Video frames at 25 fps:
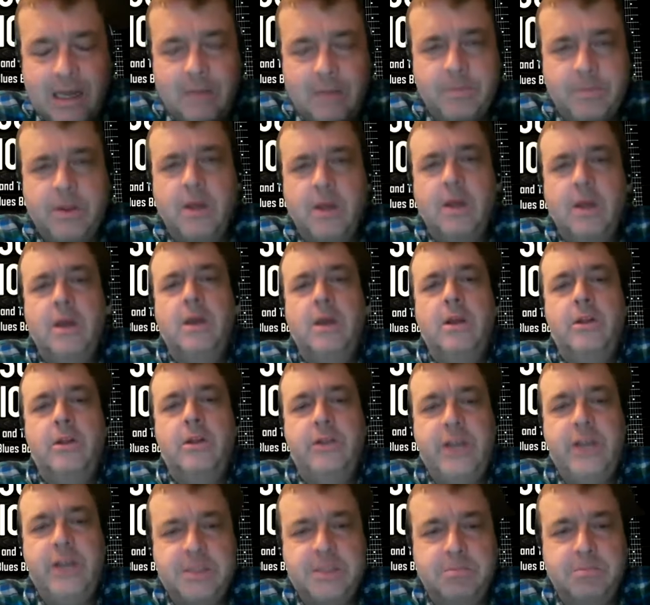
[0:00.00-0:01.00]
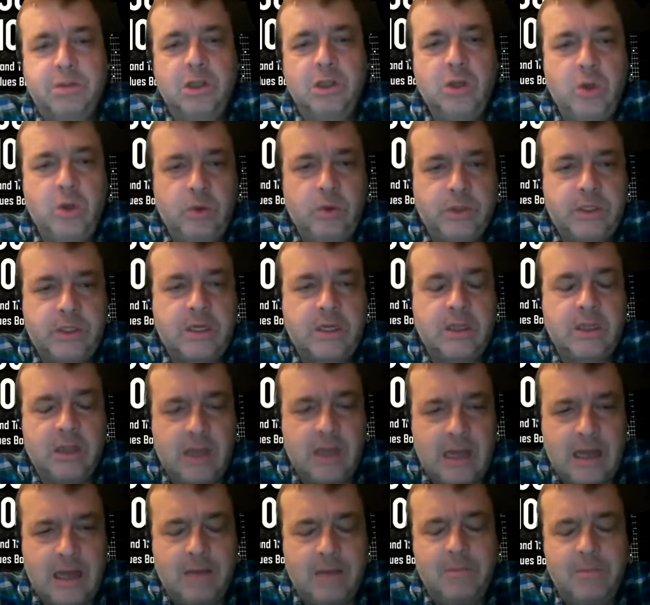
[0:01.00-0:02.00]
up this blues
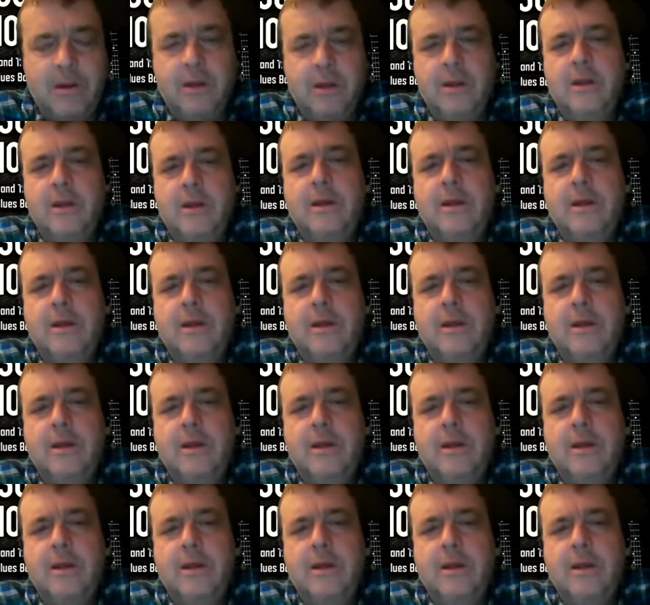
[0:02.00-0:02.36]
club,